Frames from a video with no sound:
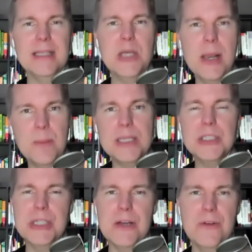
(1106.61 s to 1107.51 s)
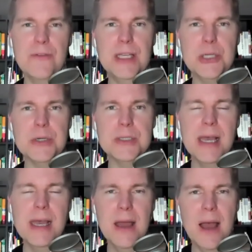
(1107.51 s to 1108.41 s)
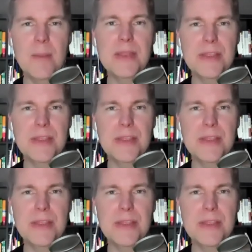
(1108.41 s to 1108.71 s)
It's got a bunch of different features, but the